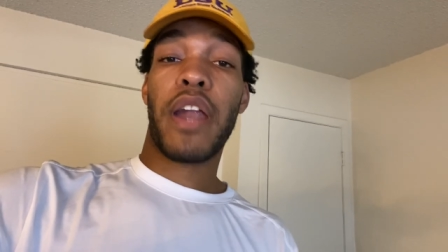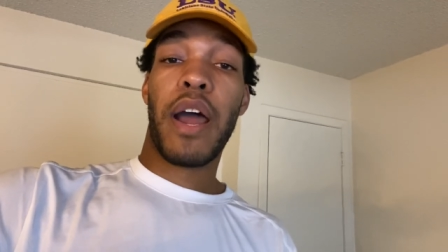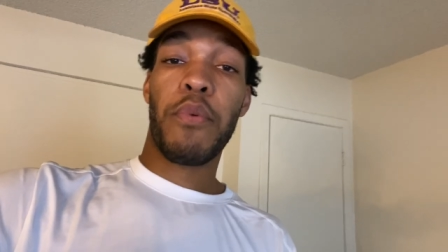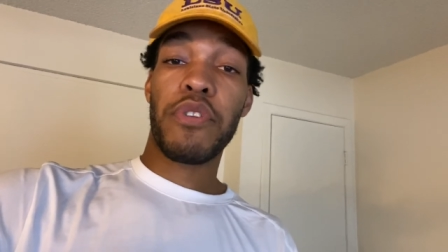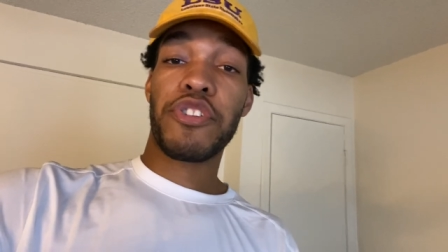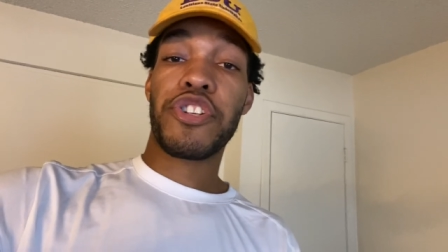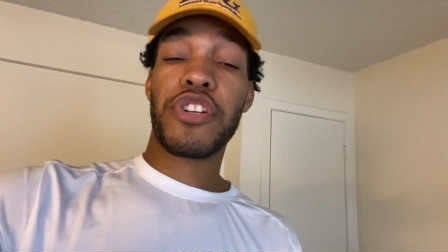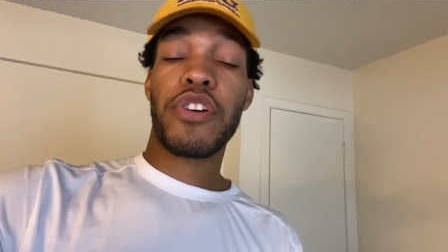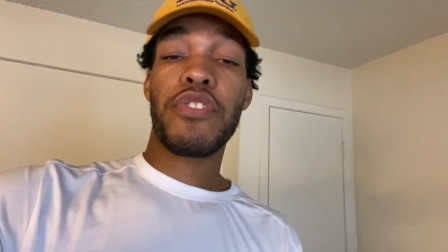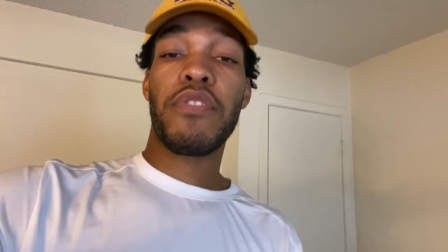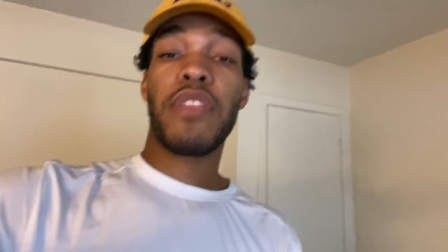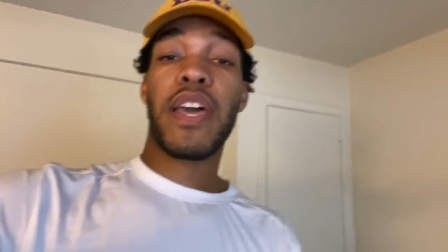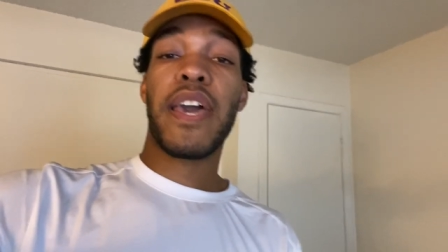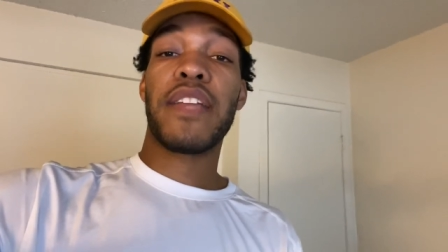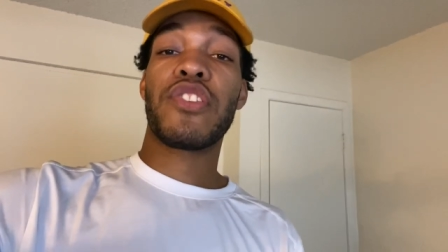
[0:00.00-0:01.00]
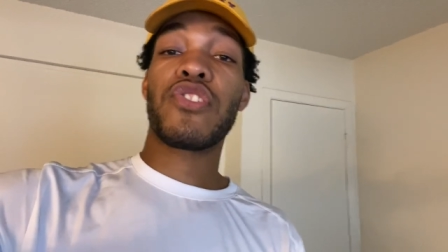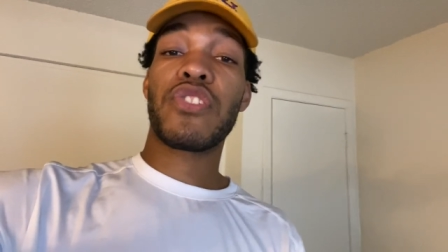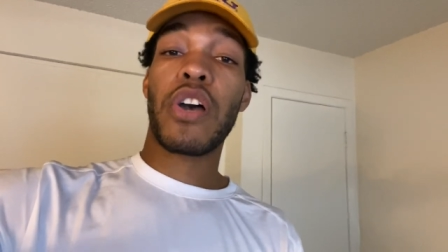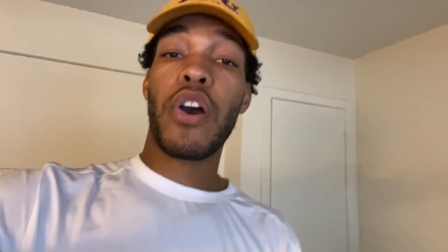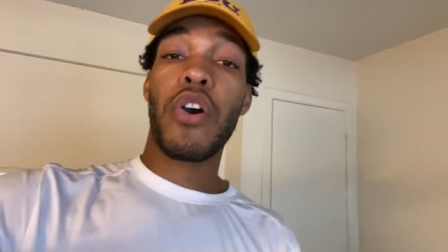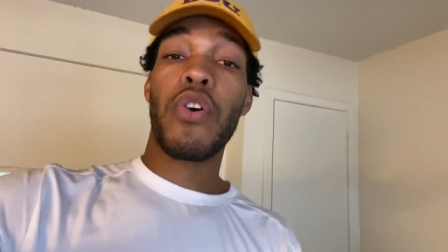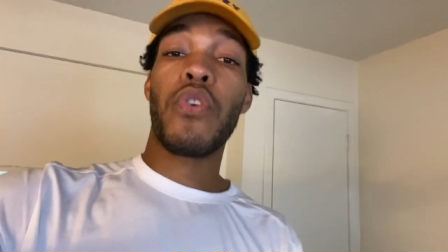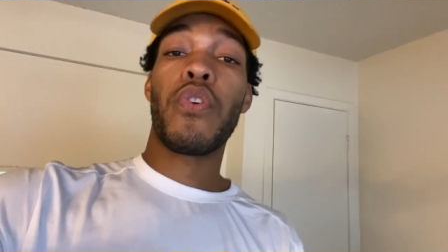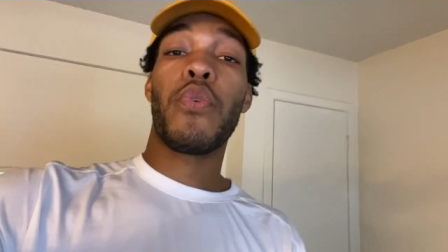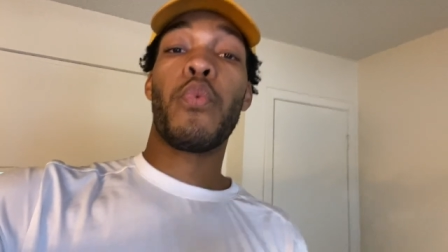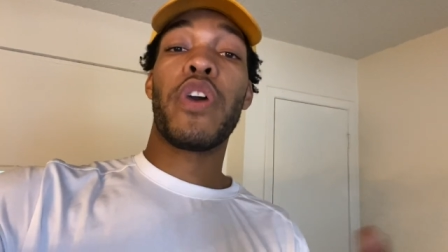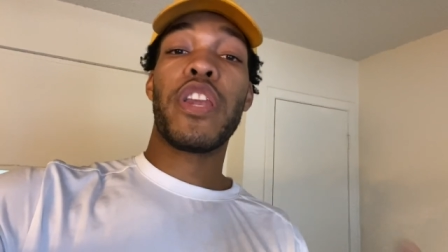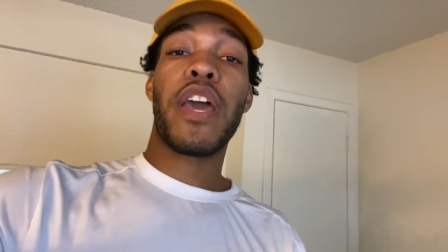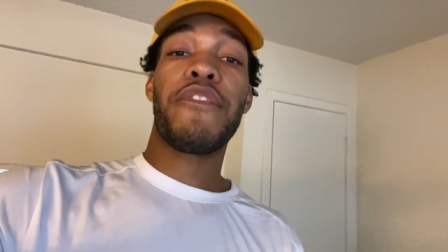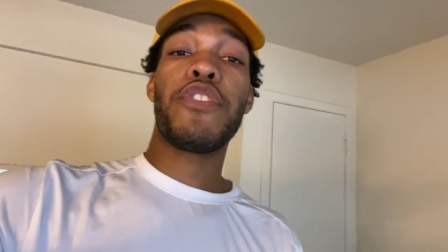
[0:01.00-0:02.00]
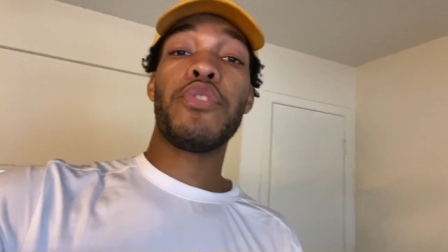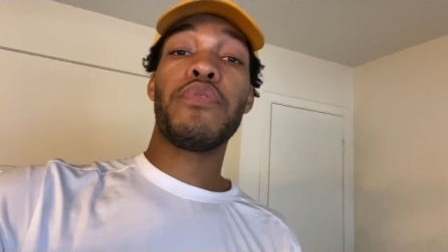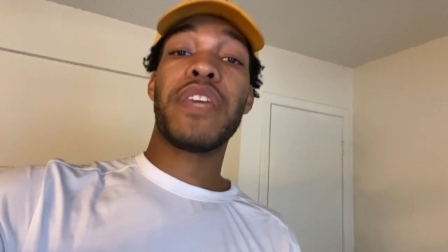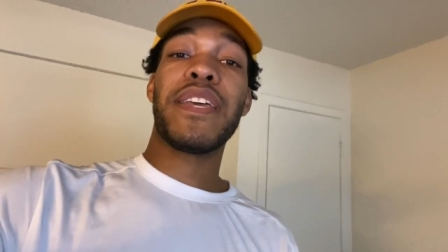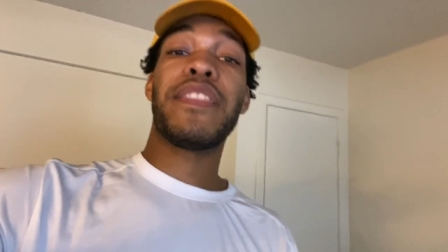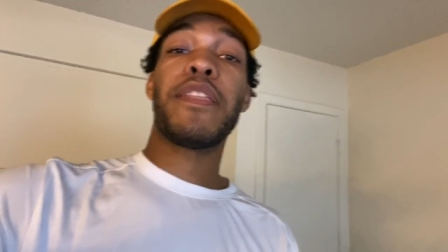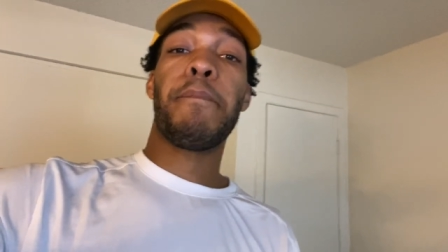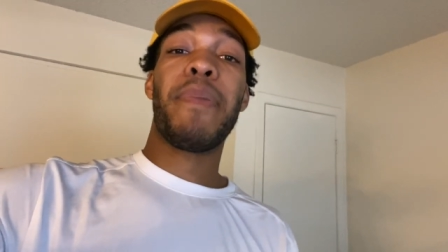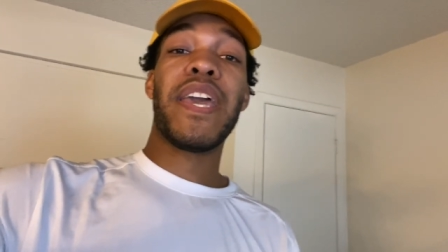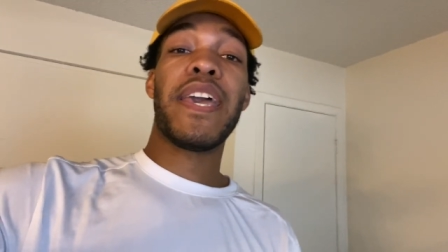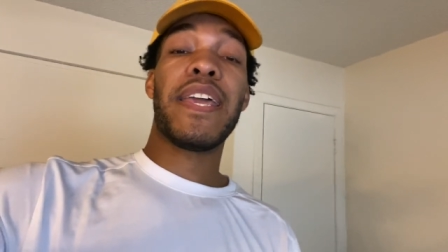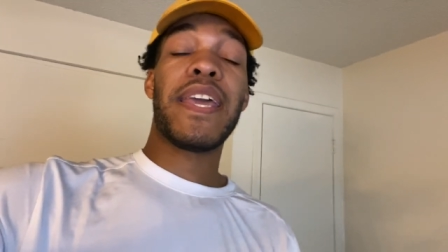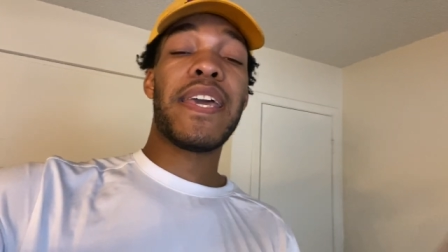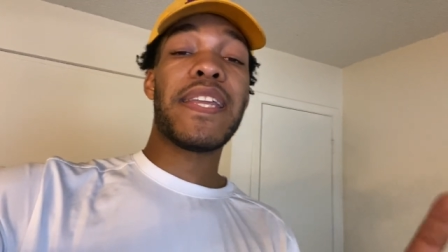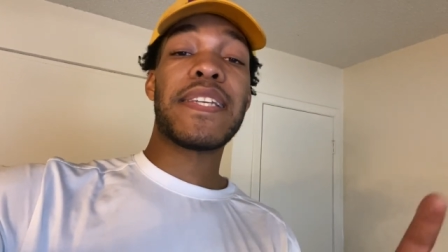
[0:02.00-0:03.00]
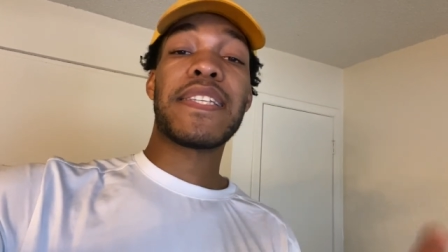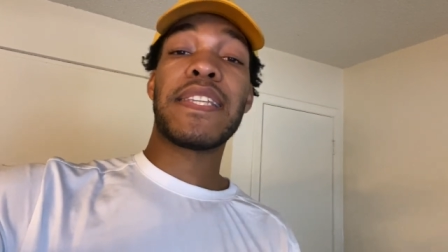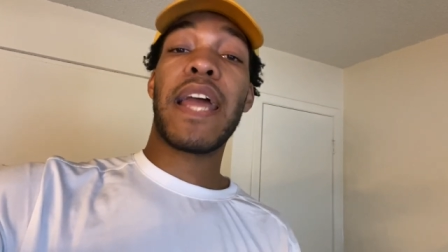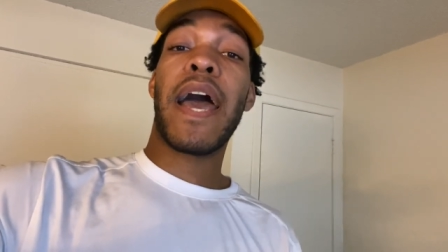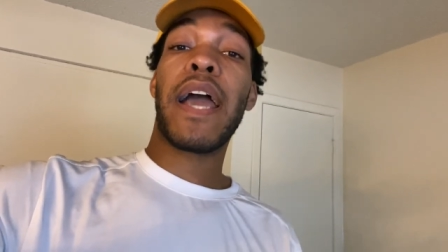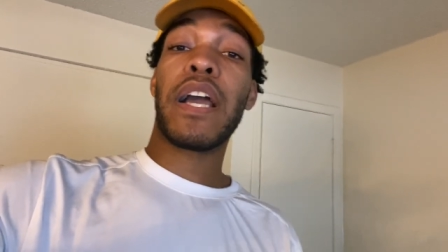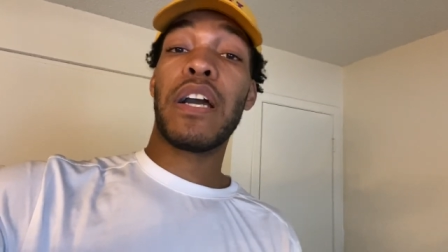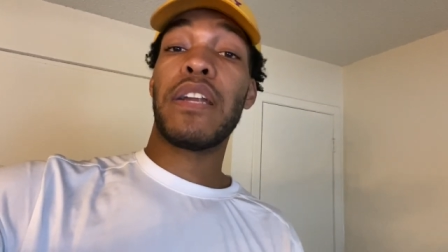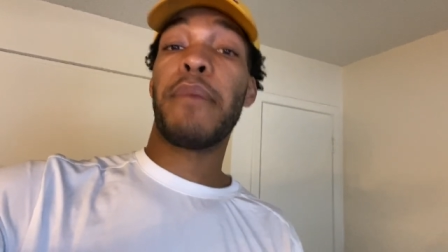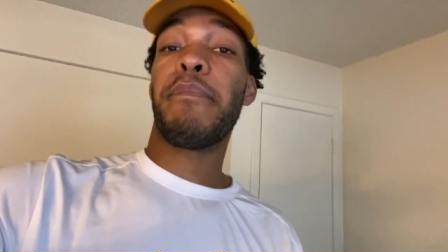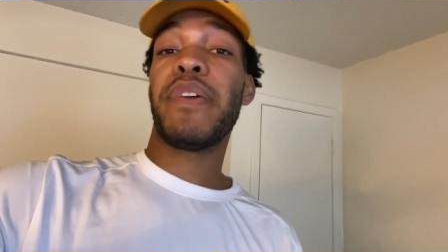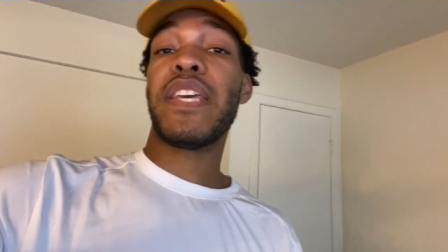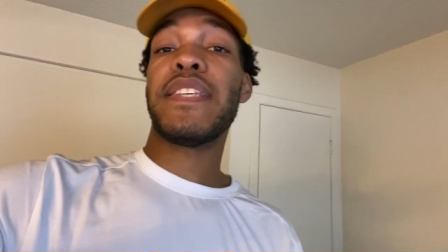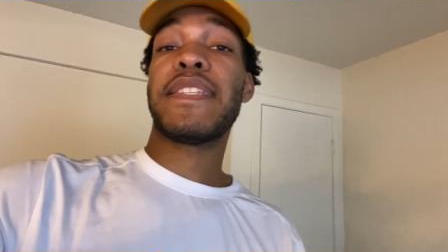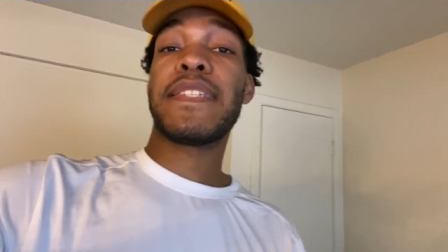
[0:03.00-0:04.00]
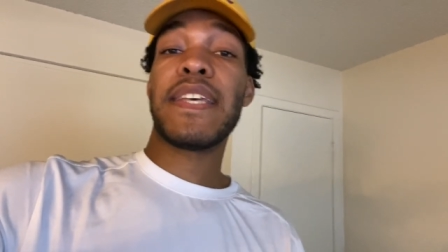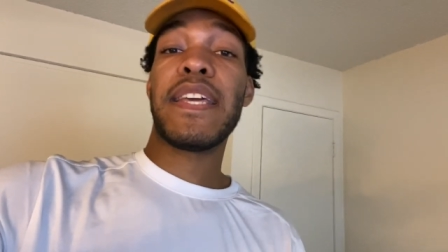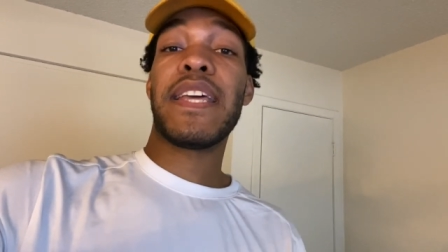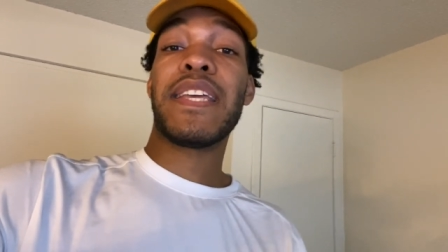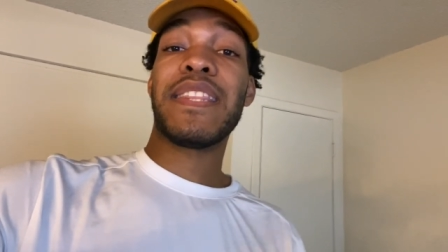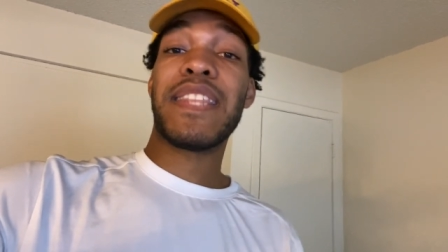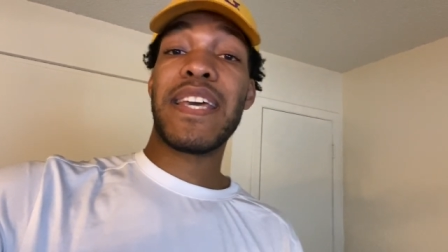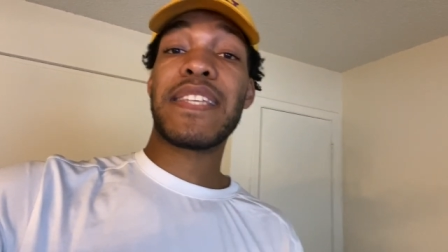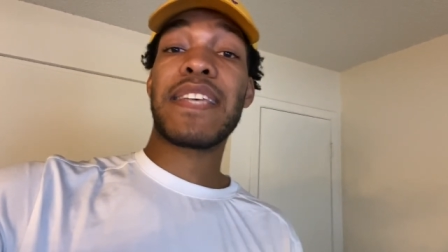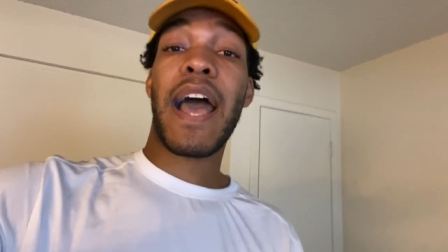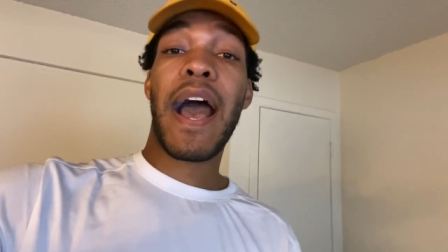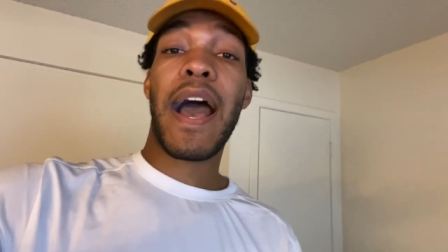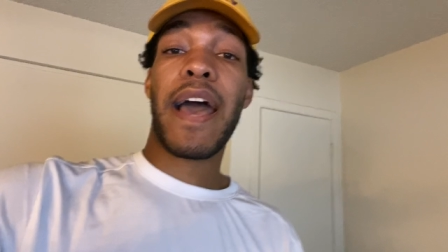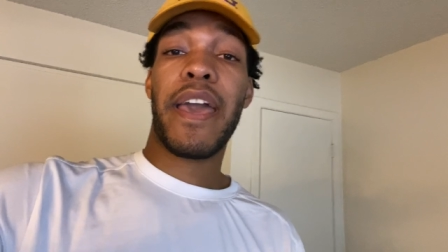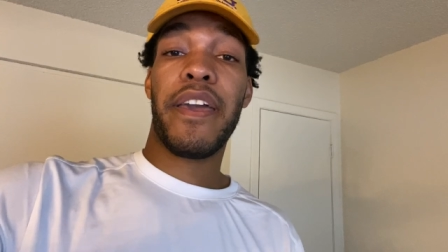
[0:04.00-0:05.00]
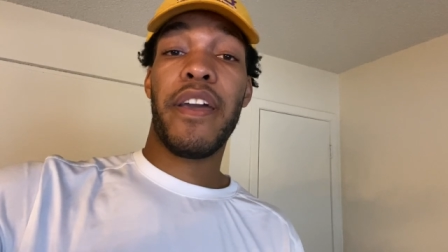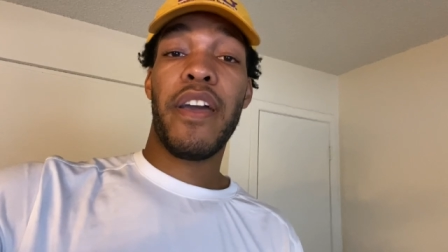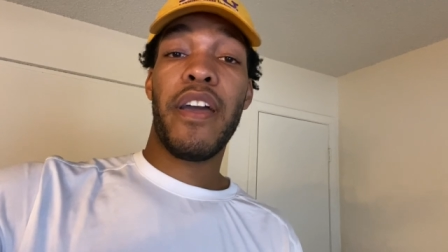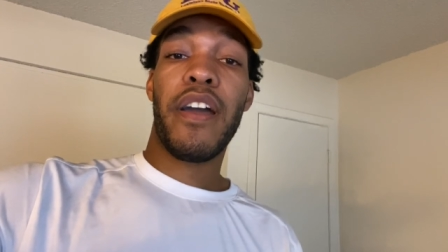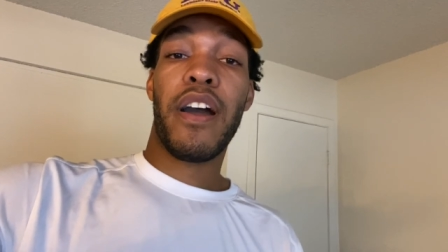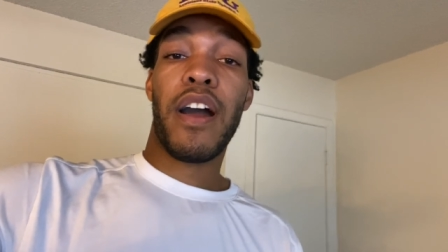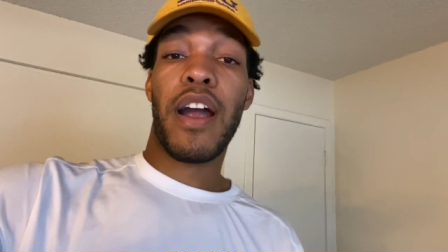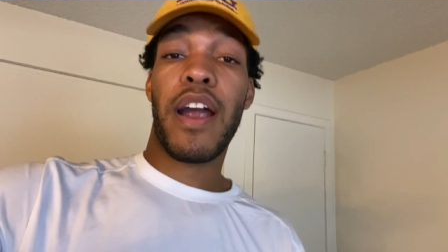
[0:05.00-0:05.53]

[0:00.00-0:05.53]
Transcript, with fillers: I will show you that. So whenever you get the bed, it is not gonna be sitting this high, all